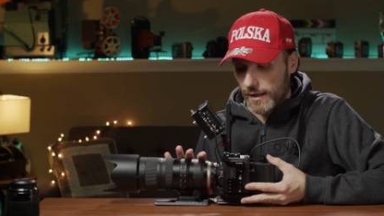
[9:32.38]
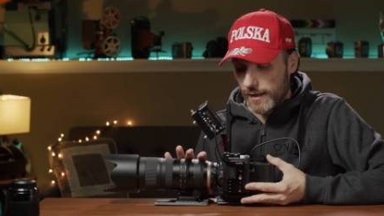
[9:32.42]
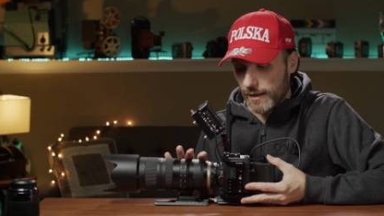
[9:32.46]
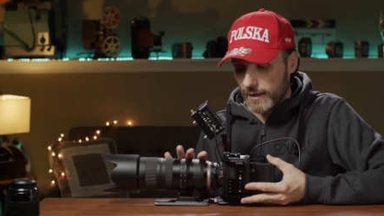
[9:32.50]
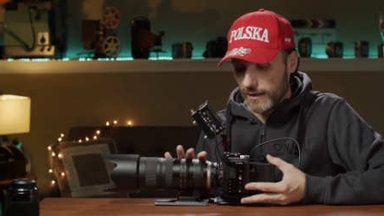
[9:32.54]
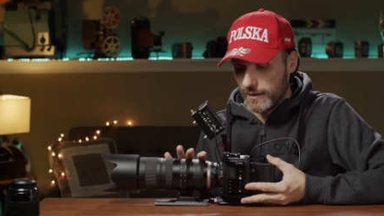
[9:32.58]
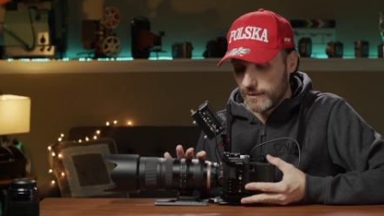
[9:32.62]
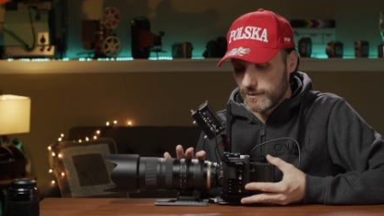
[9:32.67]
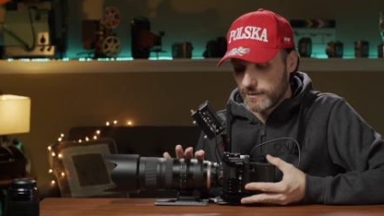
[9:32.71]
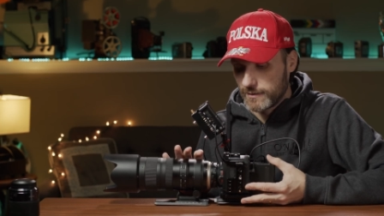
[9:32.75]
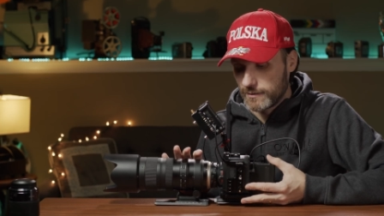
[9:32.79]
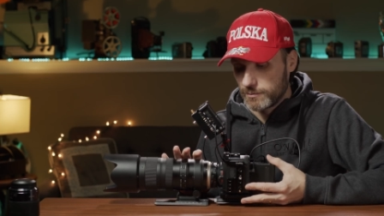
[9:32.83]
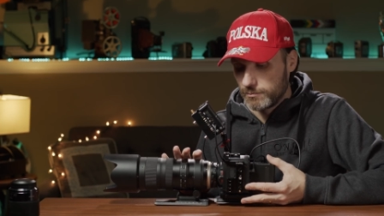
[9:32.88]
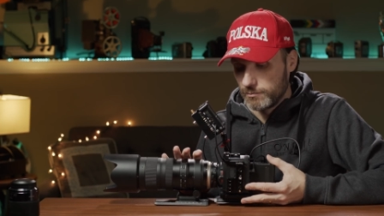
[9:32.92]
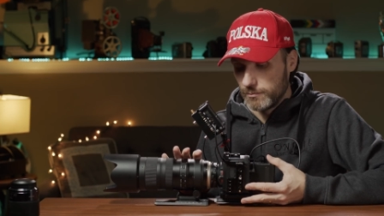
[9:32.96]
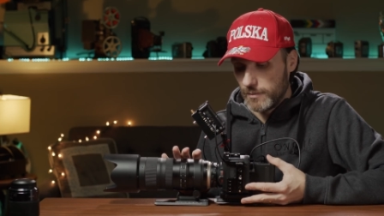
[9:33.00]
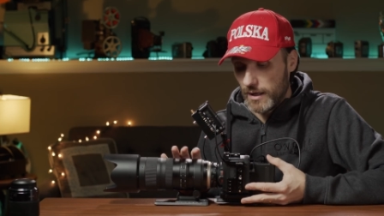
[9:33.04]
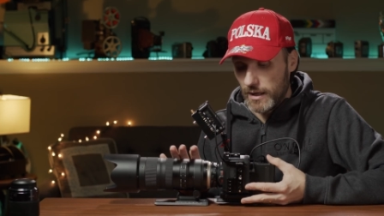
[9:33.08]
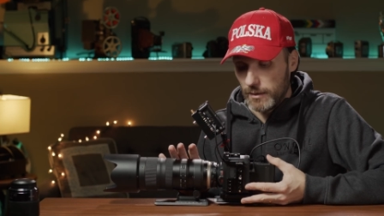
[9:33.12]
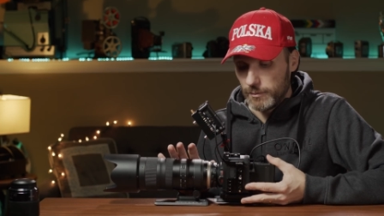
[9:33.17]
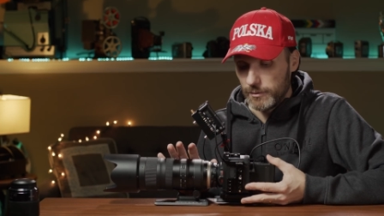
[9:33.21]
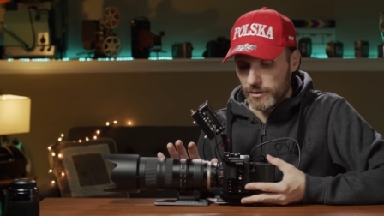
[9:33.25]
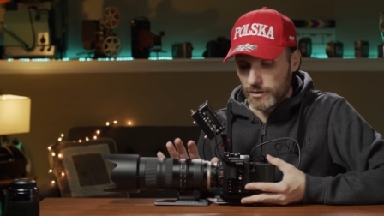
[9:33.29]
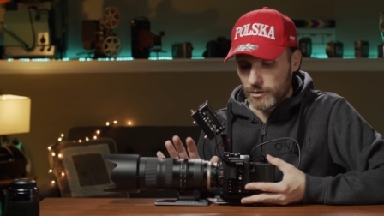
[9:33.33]
it's
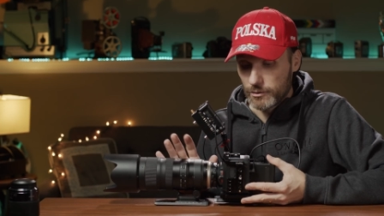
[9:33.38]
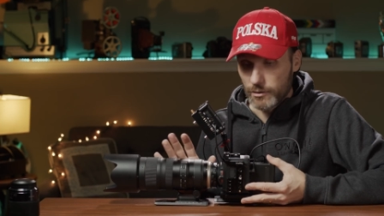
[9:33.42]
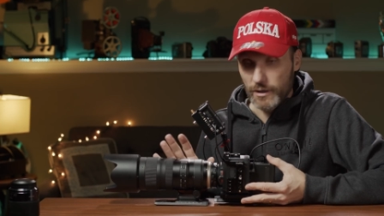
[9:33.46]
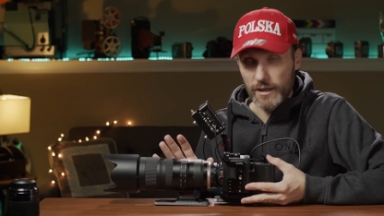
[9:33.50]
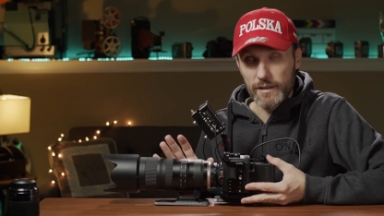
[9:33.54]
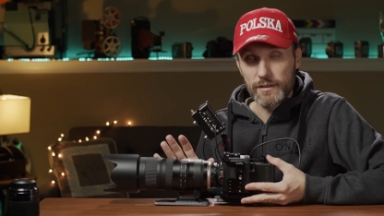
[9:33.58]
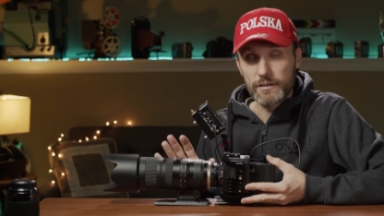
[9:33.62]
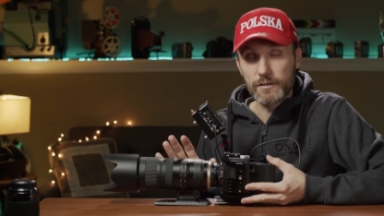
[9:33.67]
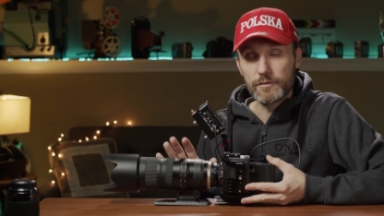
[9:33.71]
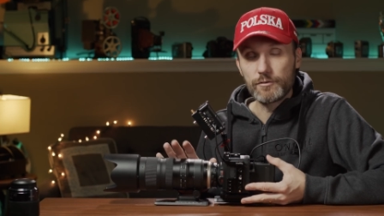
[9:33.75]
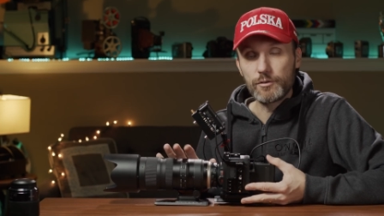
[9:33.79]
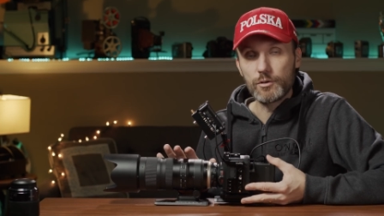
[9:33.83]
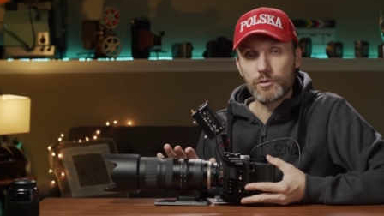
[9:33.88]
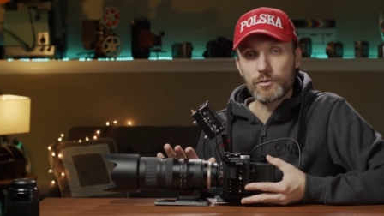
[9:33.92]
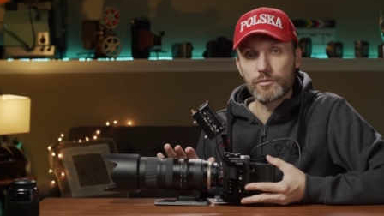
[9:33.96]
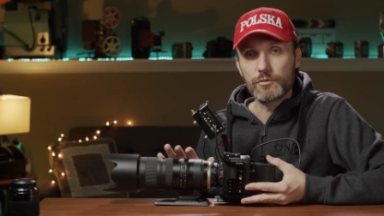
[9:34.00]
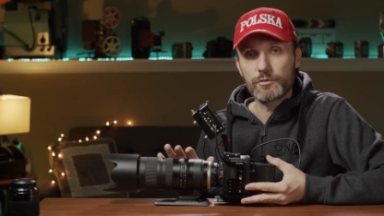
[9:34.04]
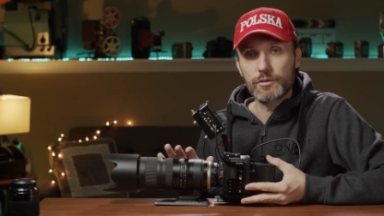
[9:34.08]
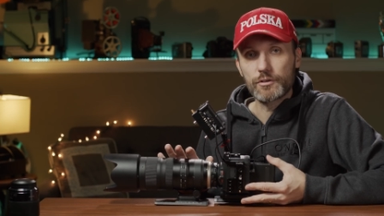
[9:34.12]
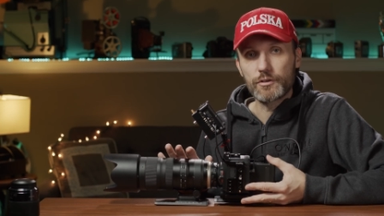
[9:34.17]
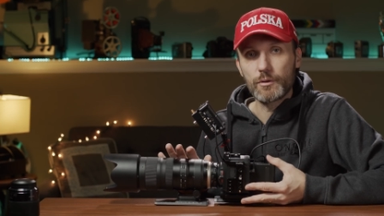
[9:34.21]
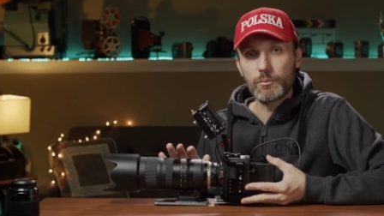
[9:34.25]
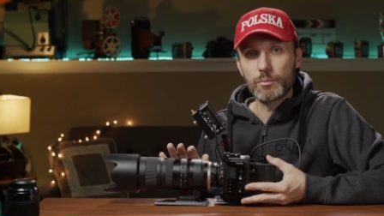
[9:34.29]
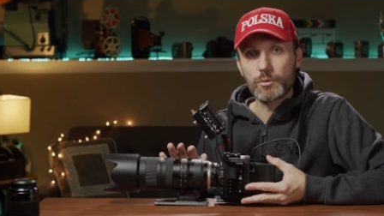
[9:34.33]
maybe great if you're,
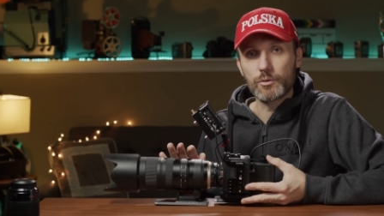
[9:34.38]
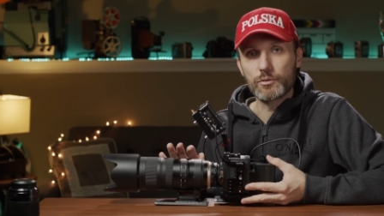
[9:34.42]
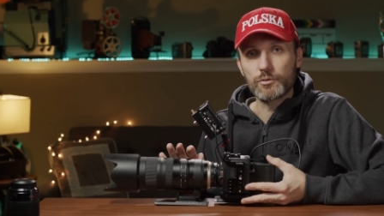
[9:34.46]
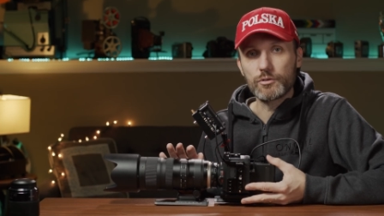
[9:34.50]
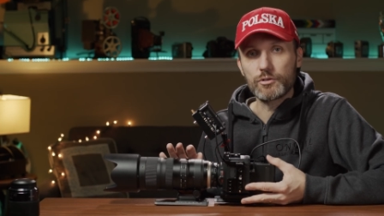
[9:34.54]
for example,